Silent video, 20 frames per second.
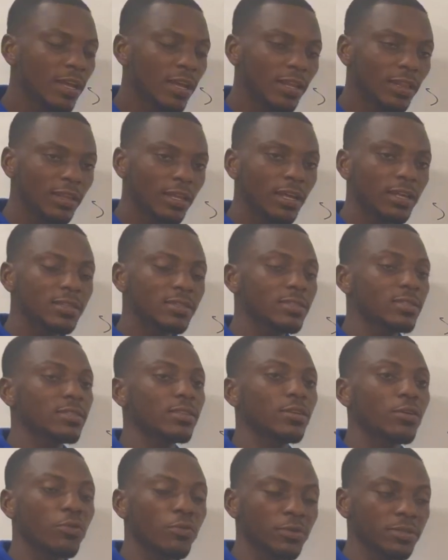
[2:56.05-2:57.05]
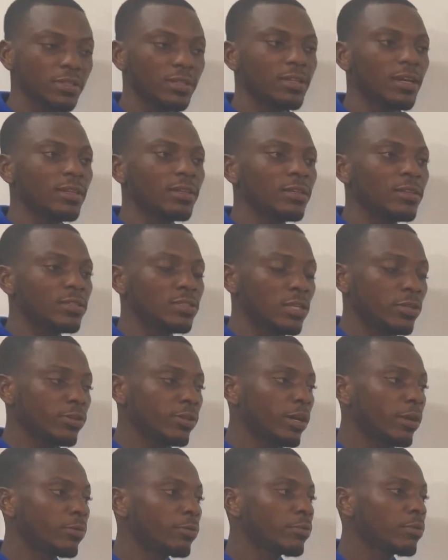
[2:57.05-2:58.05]
let's consider this
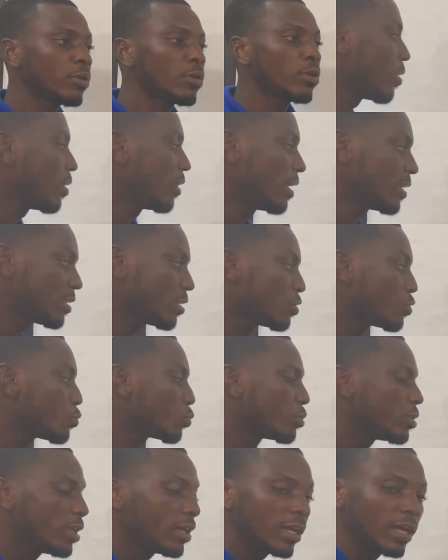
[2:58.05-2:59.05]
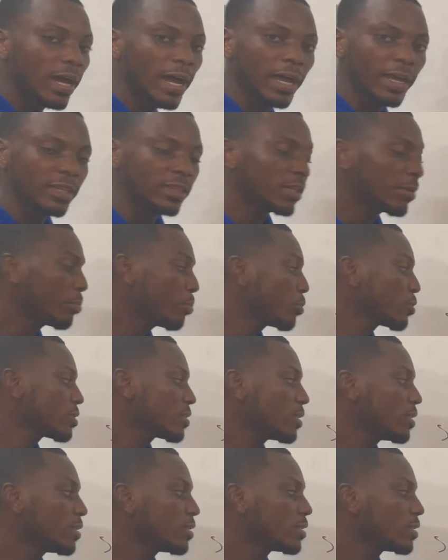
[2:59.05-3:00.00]
scenario. Let's say today I deposit